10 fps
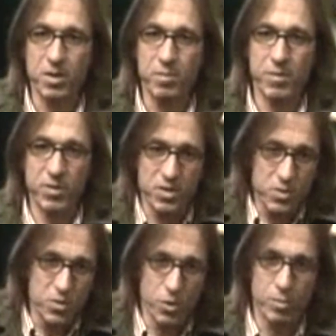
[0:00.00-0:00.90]
Remember the
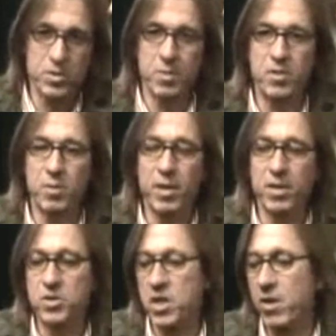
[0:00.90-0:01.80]
new dorms up there by
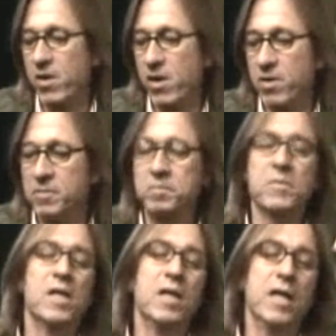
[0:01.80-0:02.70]
the chow hall?
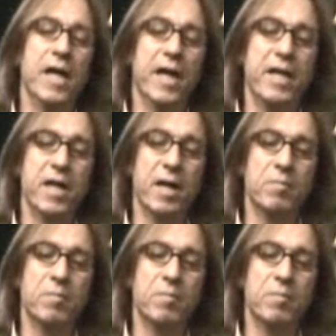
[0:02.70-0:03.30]
And